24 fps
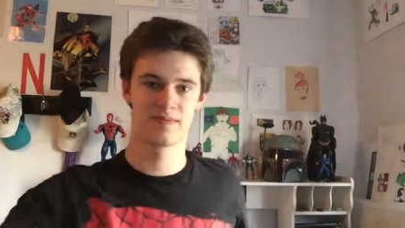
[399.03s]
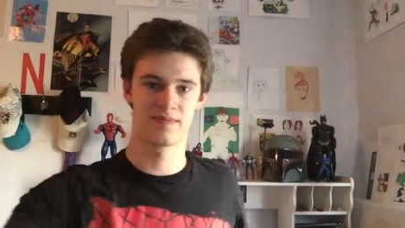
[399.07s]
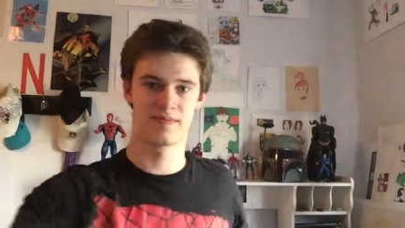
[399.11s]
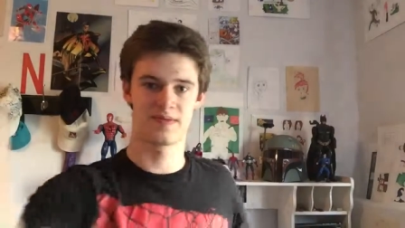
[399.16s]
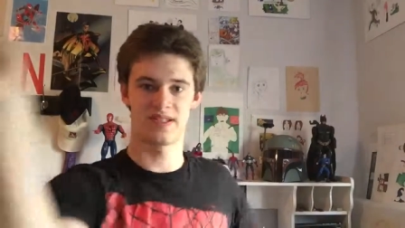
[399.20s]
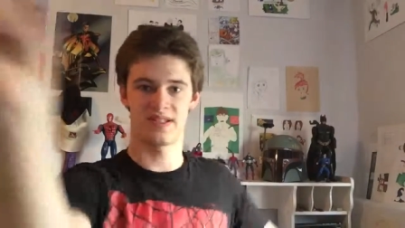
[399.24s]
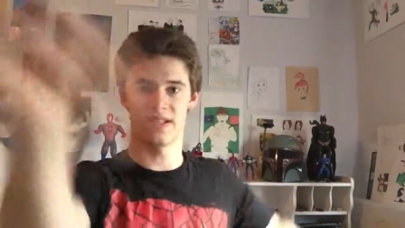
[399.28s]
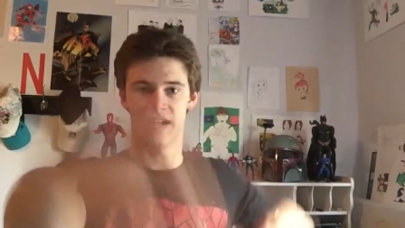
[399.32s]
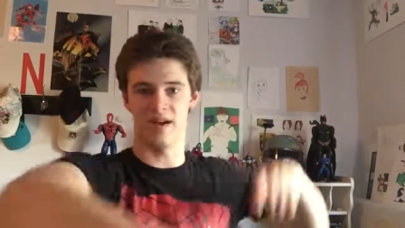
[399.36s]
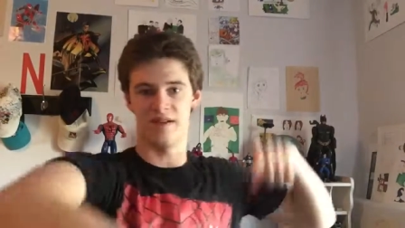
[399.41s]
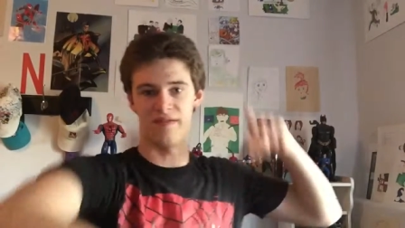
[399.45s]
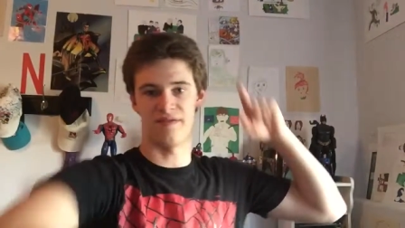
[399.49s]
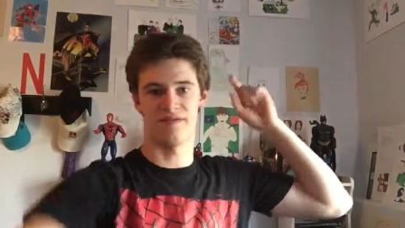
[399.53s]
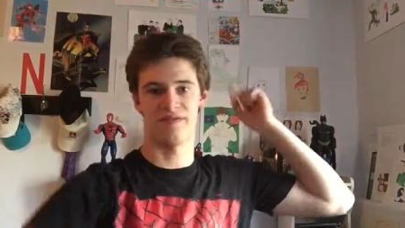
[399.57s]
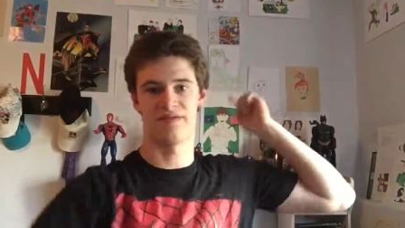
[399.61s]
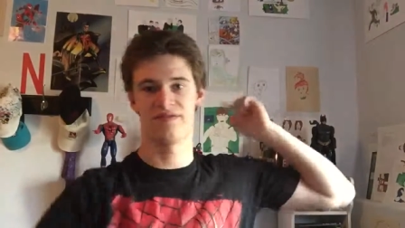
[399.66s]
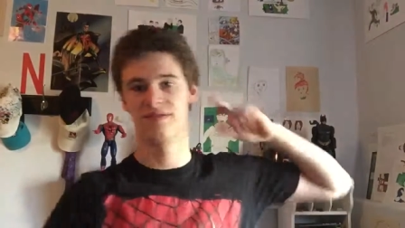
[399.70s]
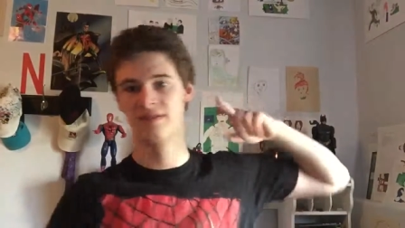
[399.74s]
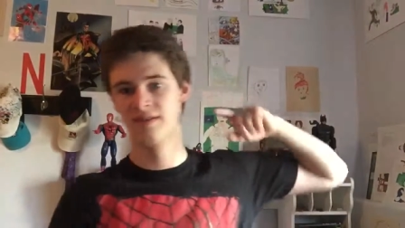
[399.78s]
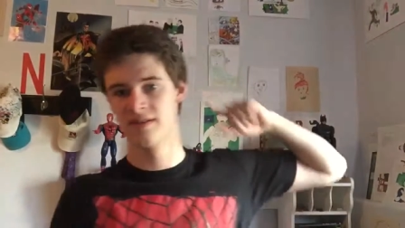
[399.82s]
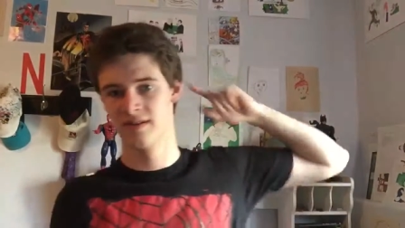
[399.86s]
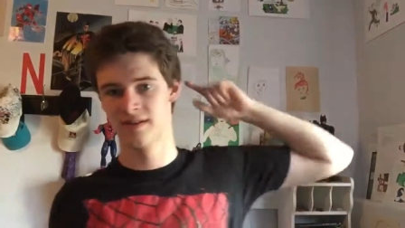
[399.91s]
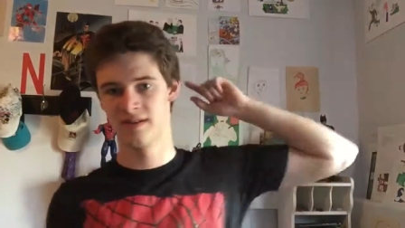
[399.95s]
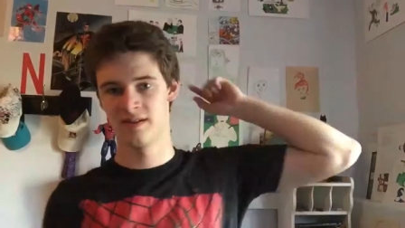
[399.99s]

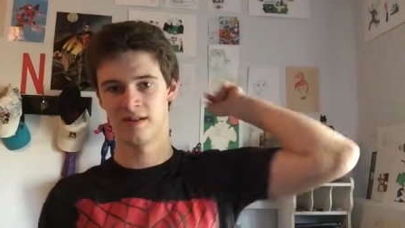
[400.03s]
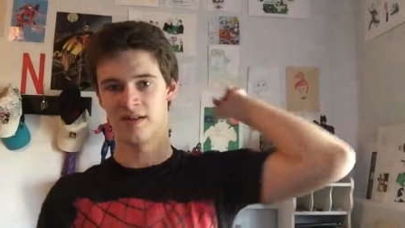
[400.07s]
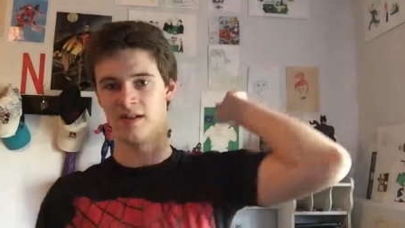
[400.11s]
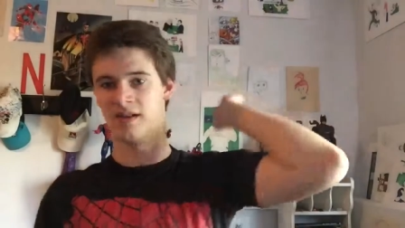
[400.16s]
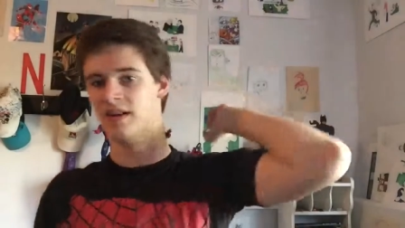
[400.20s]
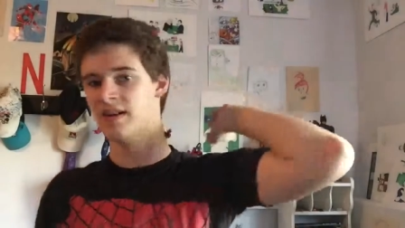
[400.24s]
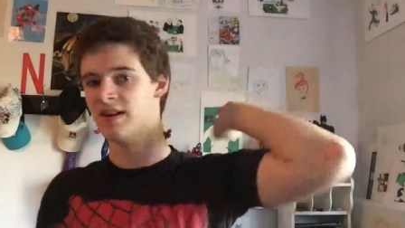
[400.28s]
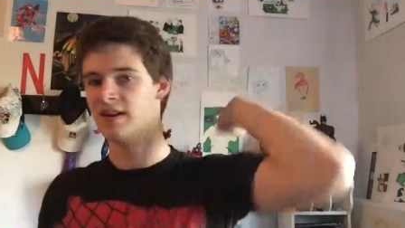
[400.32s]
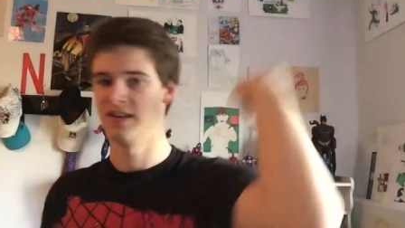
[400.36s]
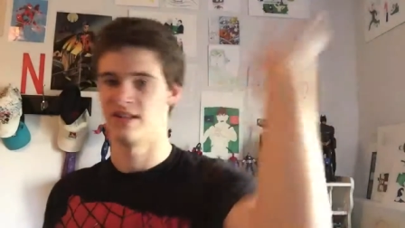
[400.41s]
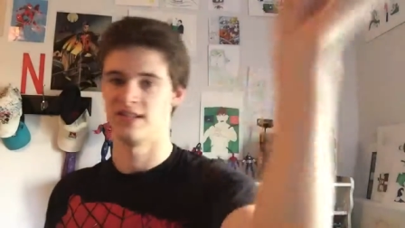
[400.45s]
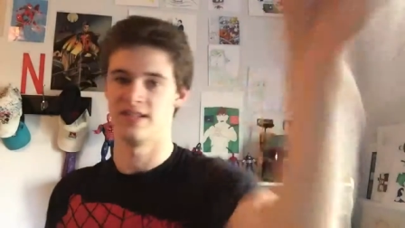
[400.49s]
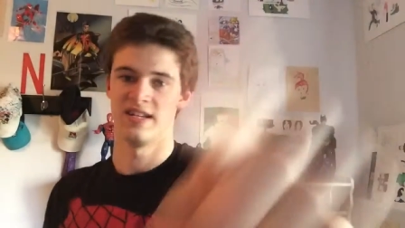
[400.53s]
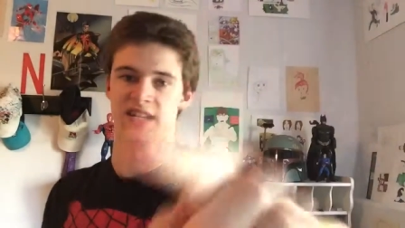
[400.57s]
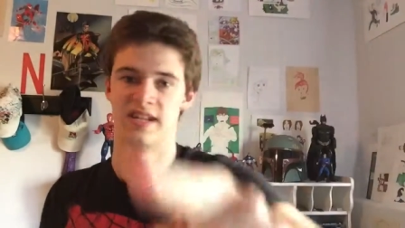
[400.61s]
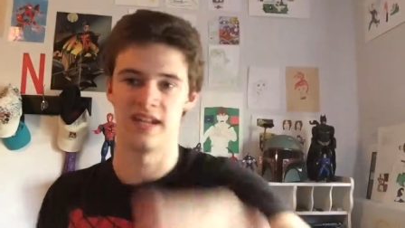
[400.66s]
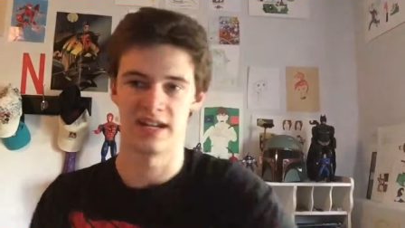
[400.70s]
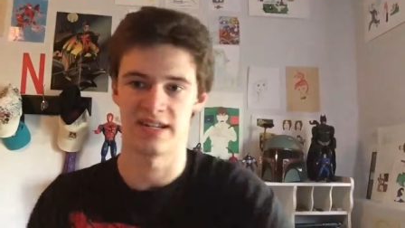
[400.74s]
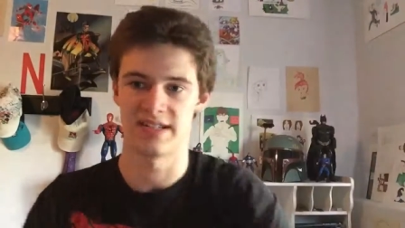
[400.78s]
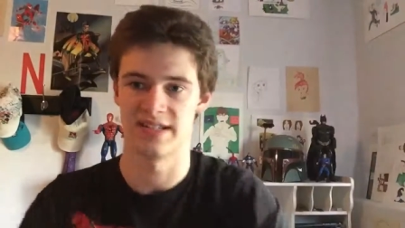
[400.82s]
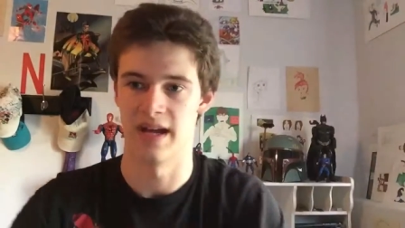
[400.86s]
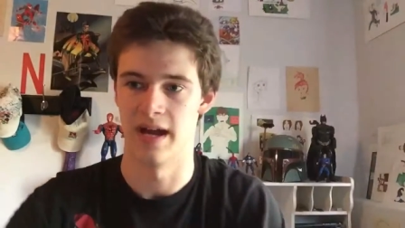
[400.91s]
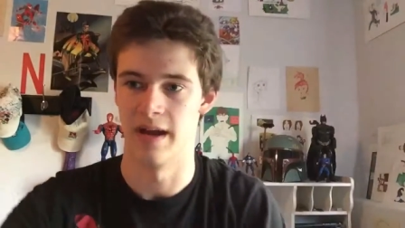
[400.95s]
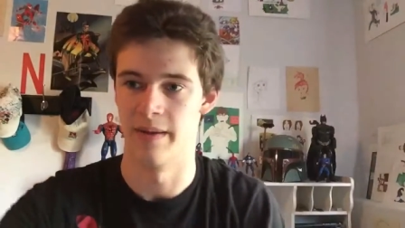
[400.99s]
stuff. See you
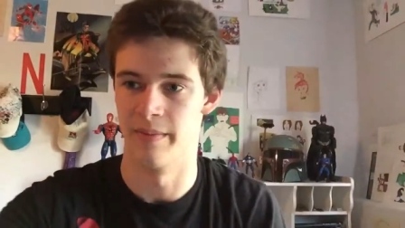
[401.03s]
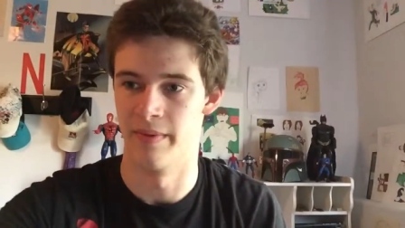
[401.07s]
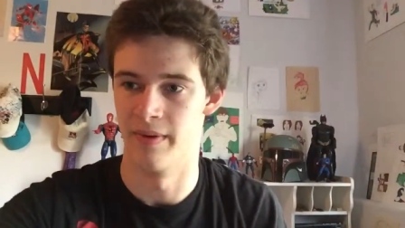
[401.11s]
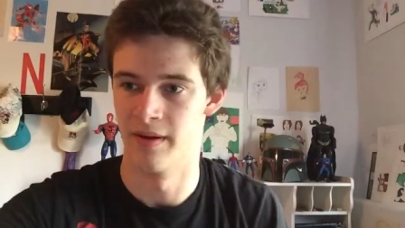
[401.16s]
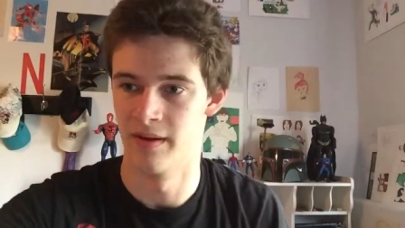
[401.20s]
next time.